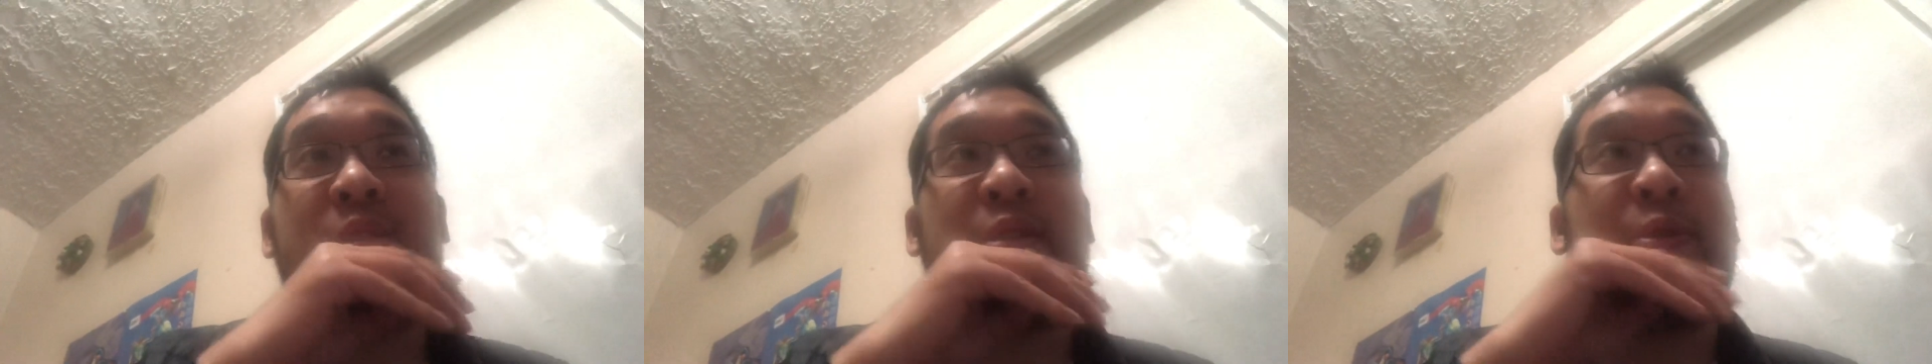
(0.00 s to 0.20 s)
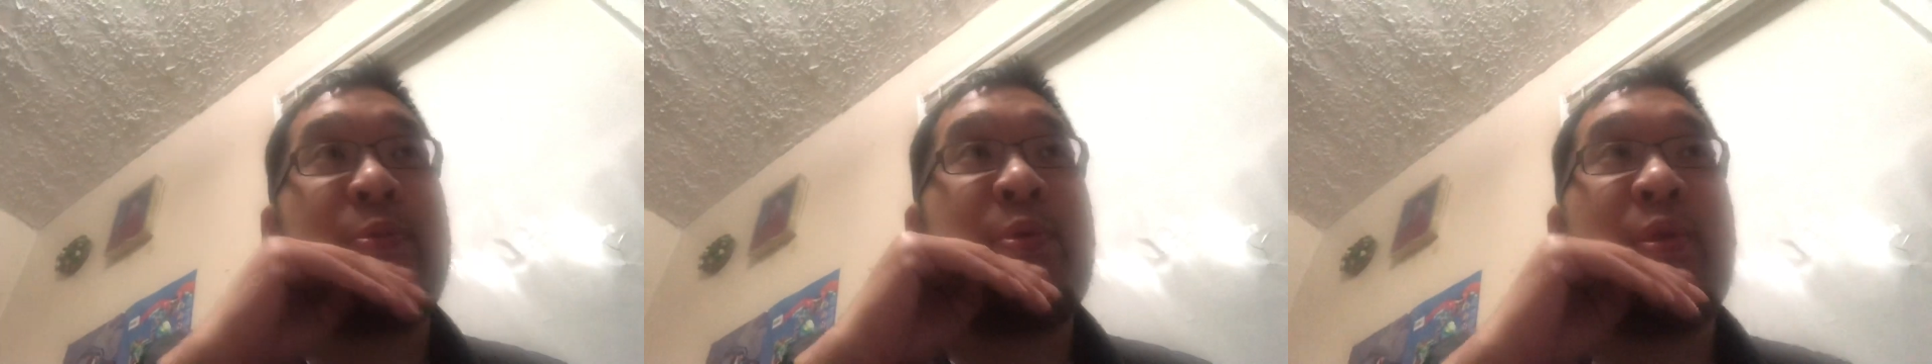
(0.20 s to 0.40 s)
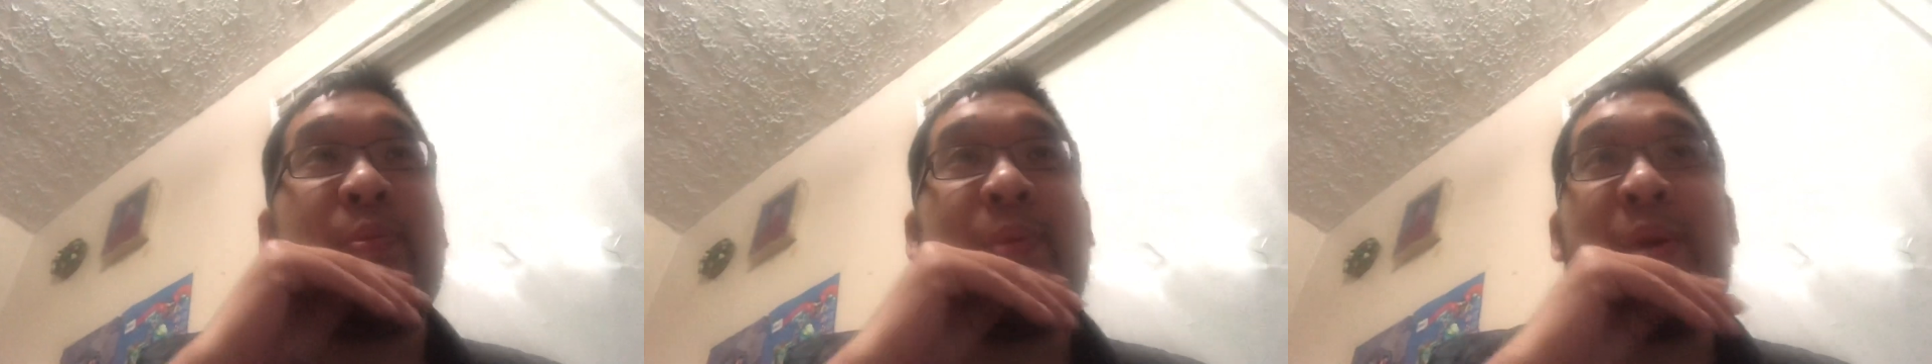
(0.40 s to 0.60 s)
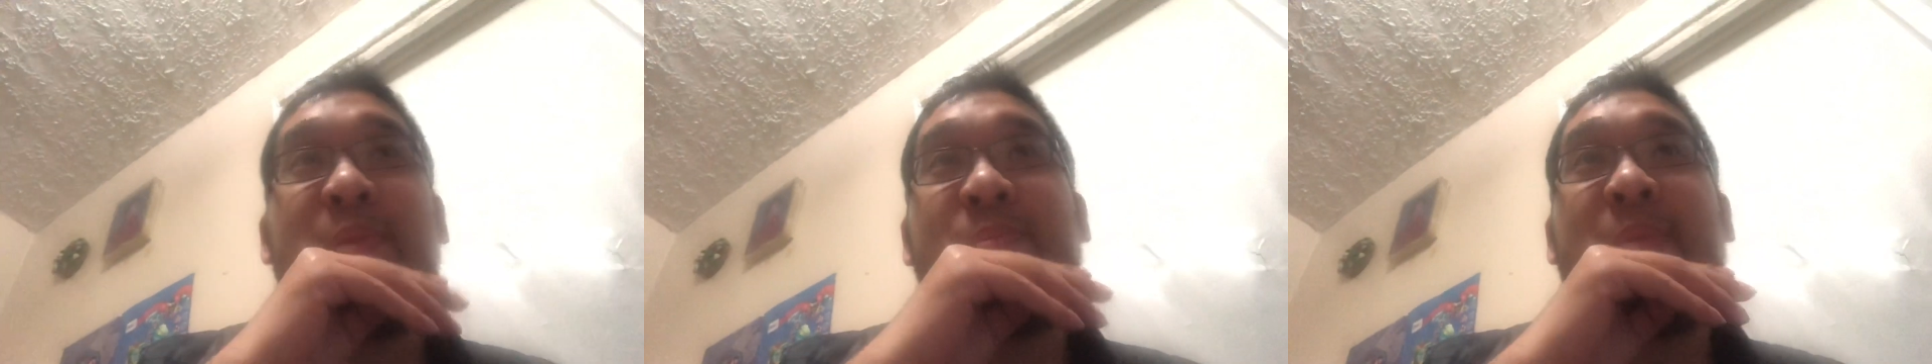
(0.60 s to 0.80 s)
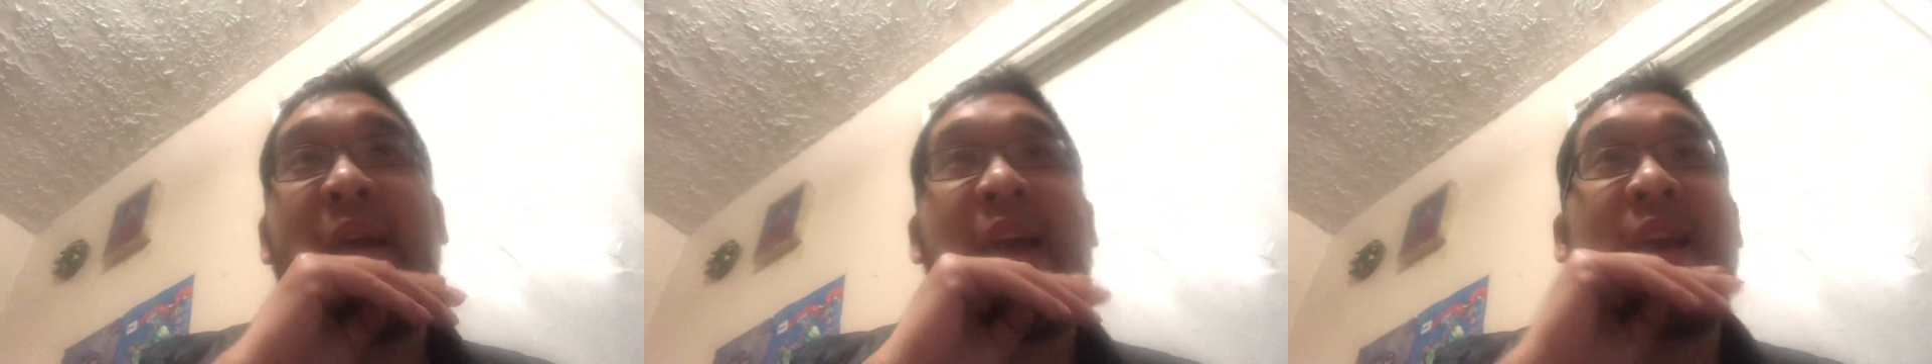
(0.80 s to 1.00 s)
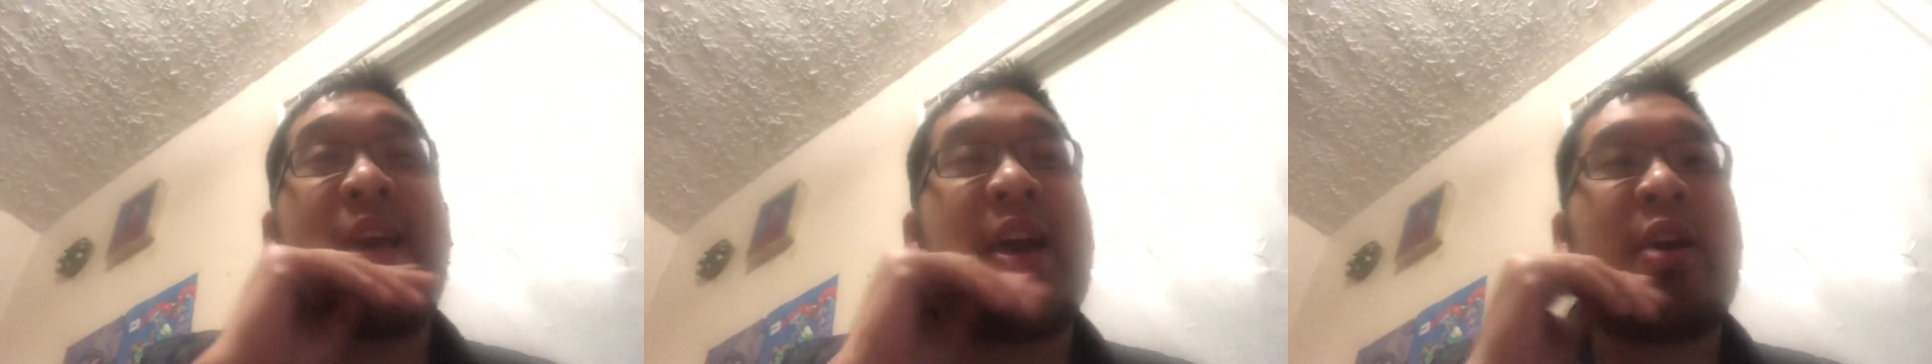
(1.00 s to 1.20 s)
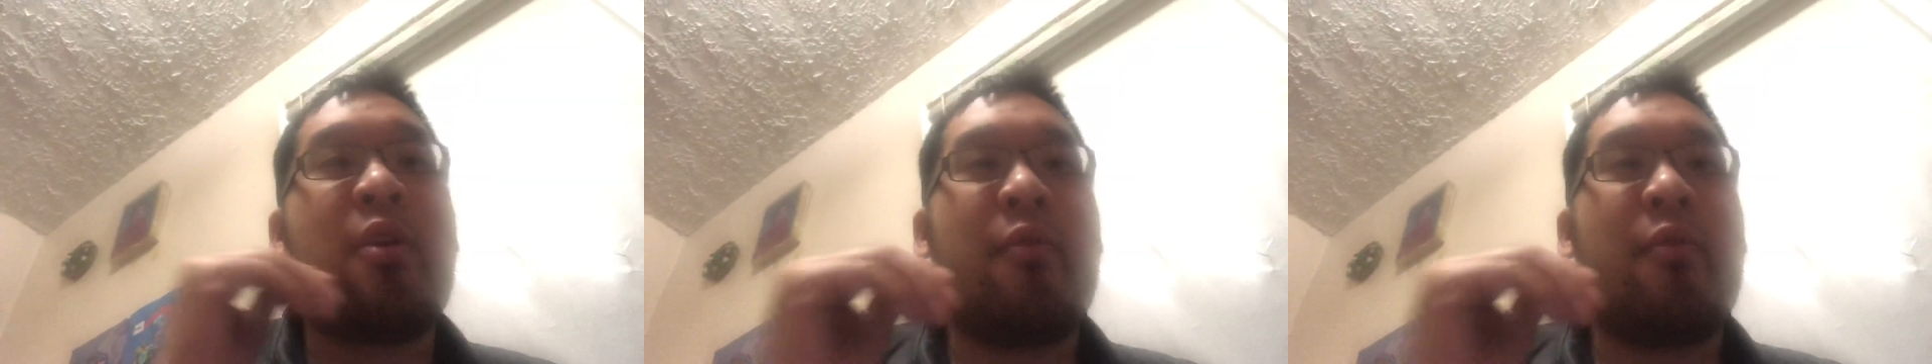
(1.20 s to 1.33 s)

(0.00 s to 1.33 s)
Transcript: is going to be the main bad guy.